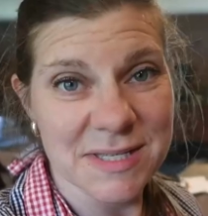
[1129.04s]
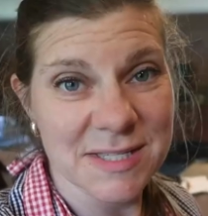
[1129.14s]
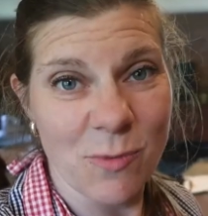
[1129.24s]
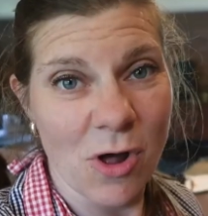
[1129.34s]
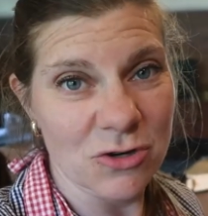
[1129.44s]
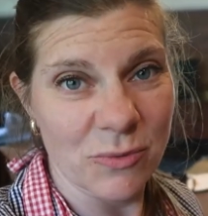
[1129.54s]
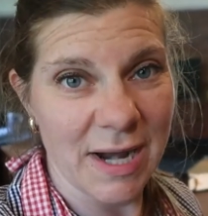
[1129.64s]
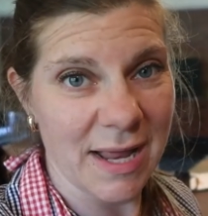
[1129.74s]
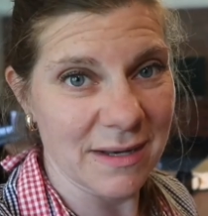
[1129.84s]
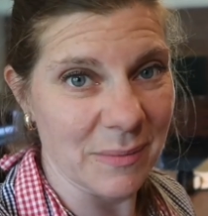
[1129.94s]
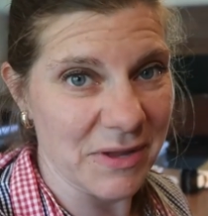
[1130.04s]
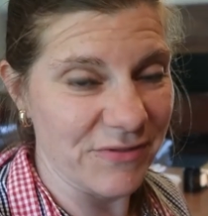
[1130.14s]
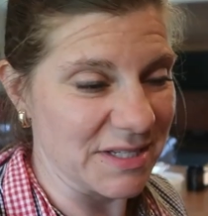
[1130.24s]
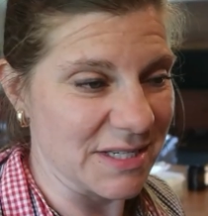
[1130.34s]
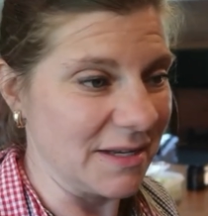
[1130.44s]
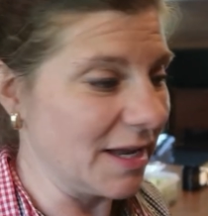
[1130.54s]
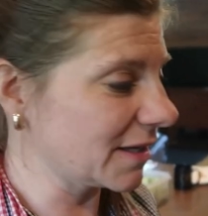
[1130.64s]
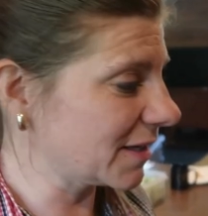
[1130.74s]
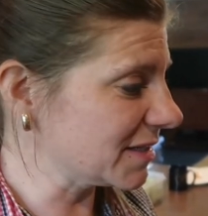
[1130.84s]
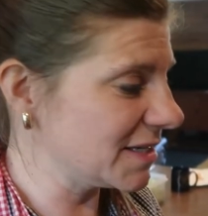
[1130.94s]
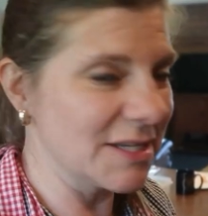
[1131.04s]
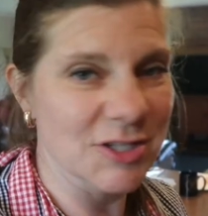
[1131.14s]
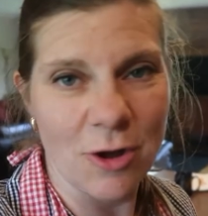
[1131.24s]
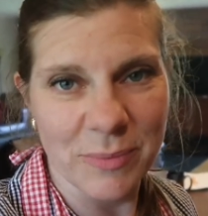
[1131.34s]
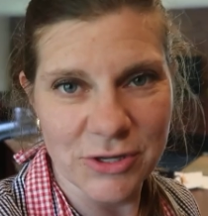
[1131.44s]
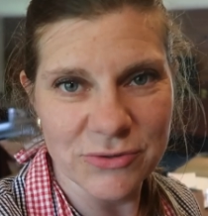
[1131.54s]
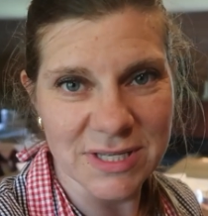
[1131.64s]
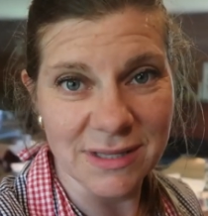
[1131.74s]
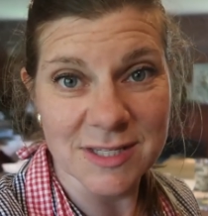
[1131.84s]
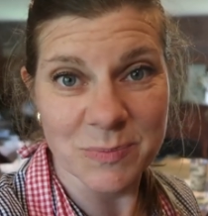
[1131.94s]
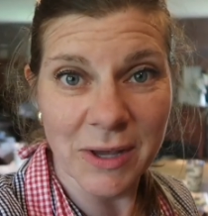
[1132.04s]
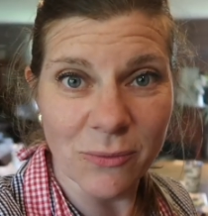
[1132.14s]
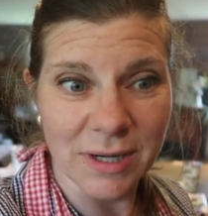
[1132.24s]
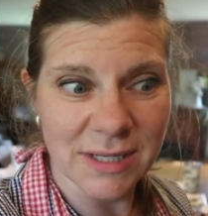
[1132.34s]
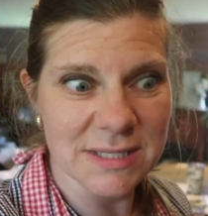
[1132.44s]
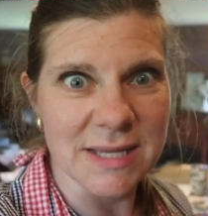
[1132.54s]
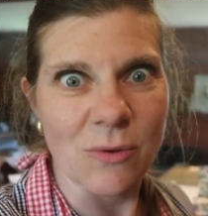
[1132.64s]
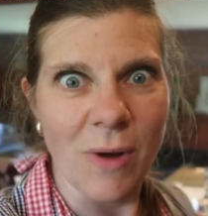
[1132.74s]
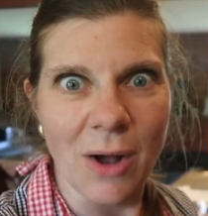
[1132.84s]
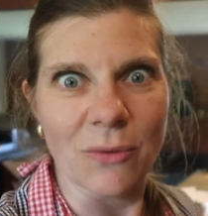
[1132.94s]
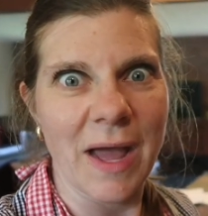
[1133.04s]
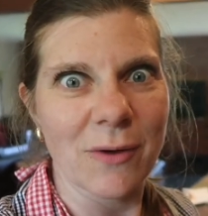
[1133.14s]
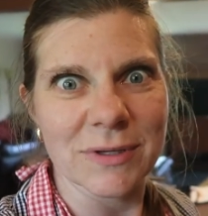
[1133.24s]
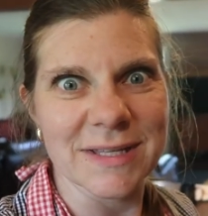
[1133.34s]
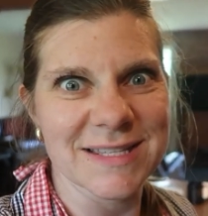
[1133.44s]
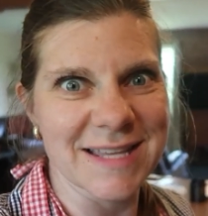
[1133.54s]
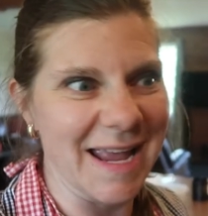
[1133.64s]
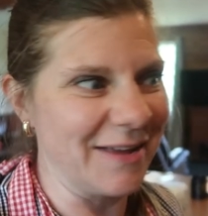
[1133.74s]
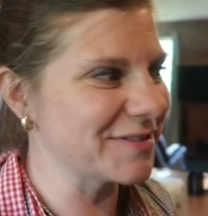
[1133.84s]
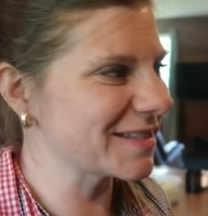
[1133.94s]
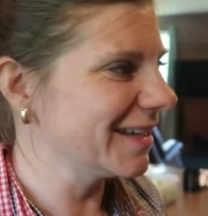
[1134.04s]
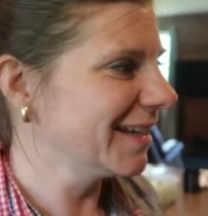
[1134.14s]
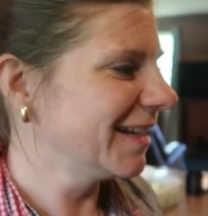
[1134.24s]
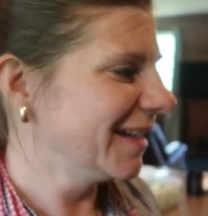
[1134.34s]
It's a smaller one I ended up giving to Nick because he saw me using this big one. He's like, wow, that really saves